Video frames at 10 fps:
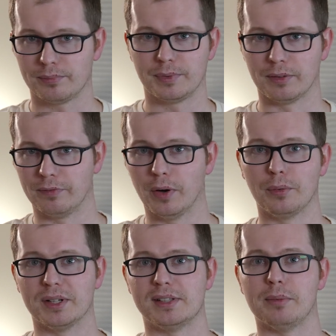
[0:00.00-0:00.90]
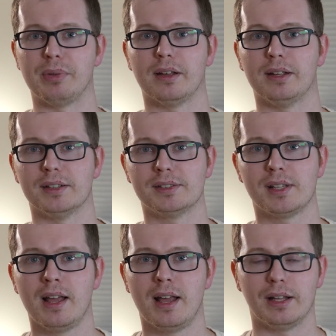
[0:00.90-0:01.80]
the phone recipient is,
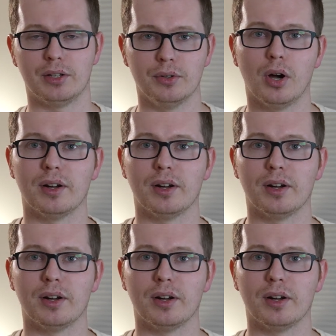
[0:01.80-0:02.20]
and they'll know